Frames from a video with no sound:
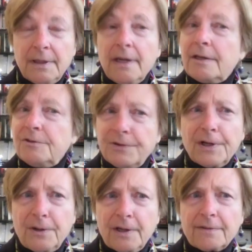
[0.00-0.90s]
He's
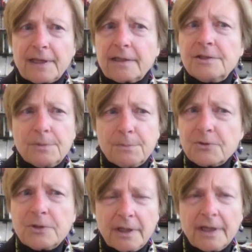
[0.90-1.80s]
very good at that. His
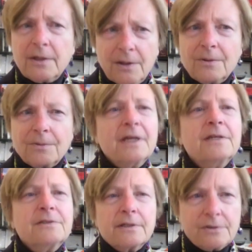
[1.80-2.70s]
emotional IQ
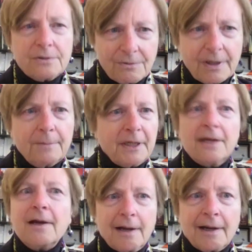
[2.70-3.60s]
is
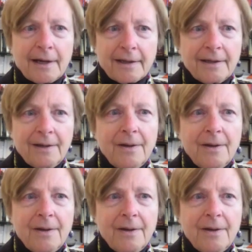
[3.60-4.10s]
extremely high.